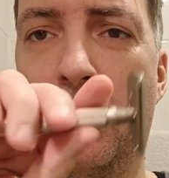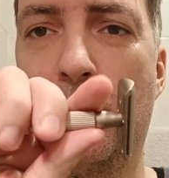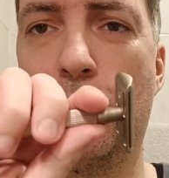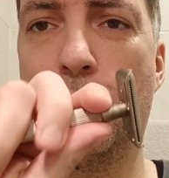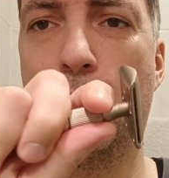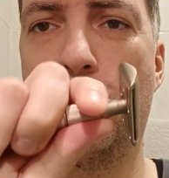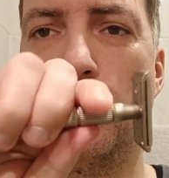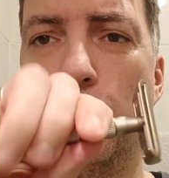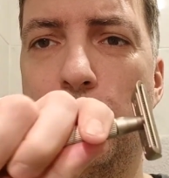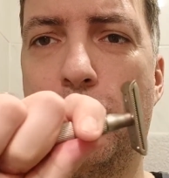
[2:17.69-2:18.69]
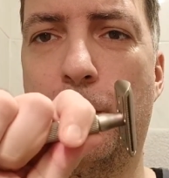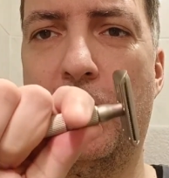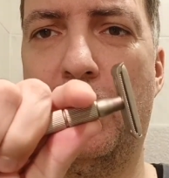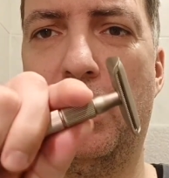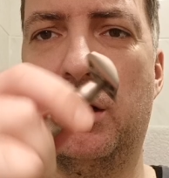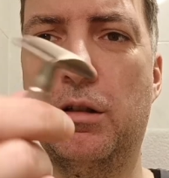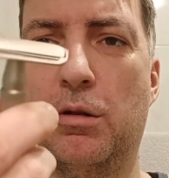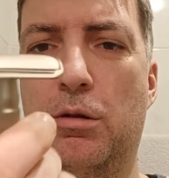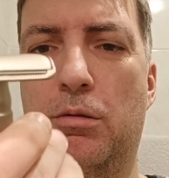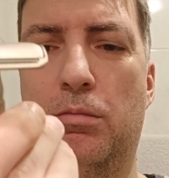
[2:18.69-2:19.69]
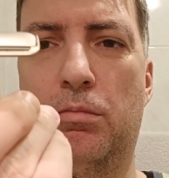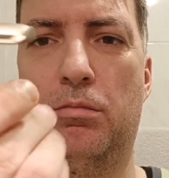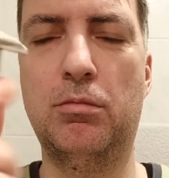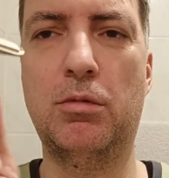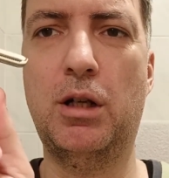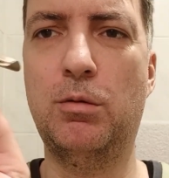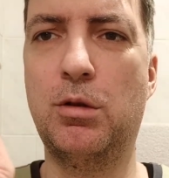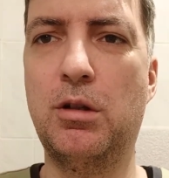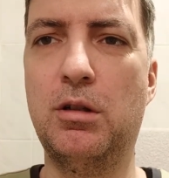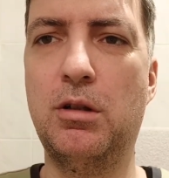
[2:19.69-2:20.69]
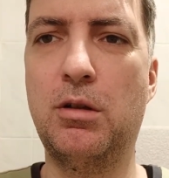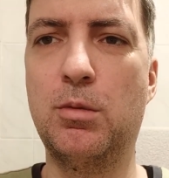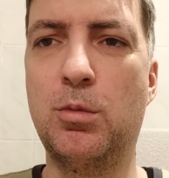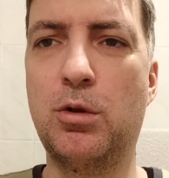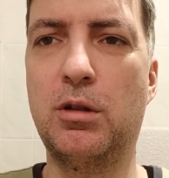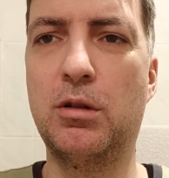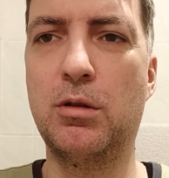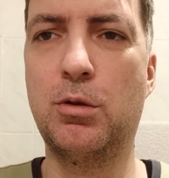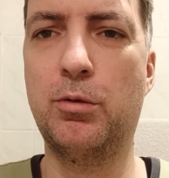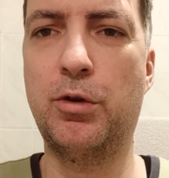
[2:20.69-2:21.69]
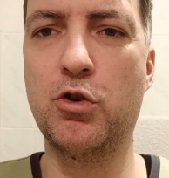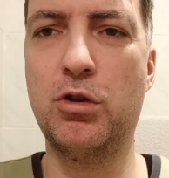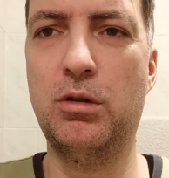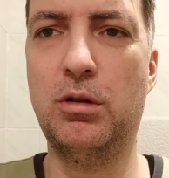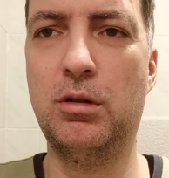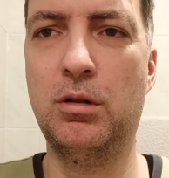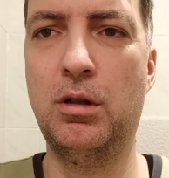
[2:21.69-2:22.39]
So for my hands, I would say this is more than sufficient.